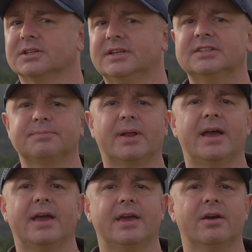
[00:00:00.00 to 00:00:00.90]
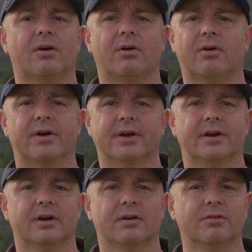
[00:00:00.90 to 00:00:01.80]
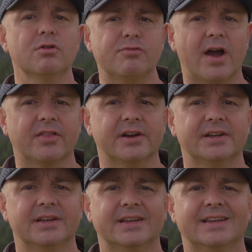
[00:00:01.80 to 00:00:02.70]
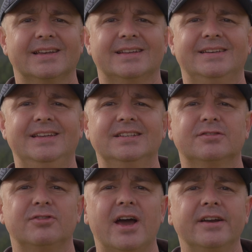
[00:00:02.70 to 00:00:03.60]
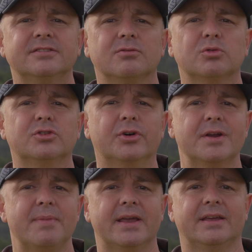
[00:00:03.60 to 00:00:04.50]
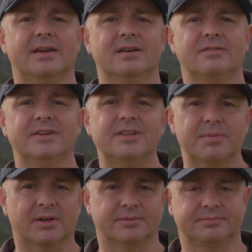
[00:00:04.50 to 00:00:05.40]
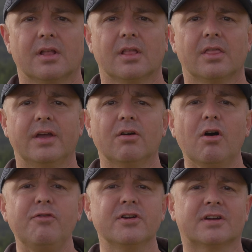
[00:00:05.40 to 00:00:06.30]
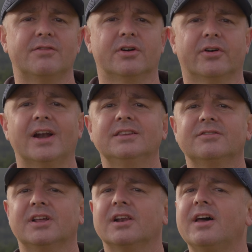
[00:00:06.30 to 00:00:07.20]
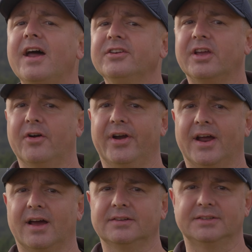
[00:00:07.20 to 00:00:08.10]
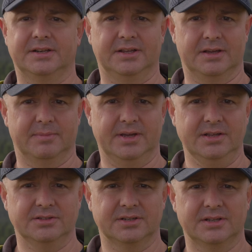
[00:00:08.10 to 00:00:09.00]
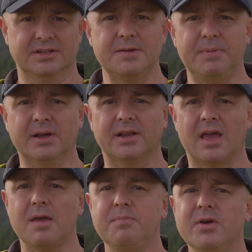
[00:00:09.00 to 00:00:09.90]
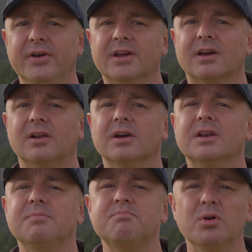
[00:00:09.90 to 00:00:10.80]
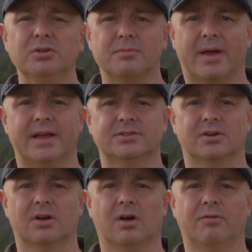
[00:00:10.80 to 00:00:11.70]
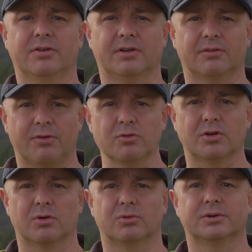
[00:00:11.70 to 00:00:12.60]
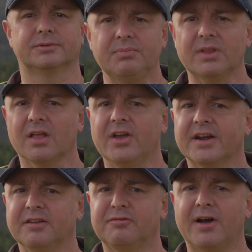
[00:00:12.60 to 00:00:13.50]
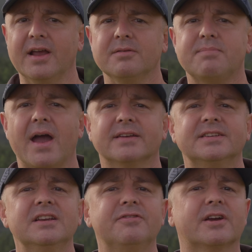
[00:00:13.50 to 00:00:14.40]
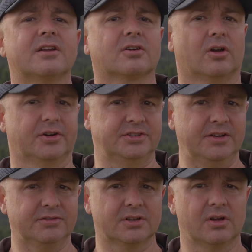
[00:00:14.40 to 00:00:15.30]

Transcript: the display or viewfinder, these flares would remain invisible. They often cover relatively large areas in the image, typically appearing along the bottom edge of the photo. They are defined by a significant color shift,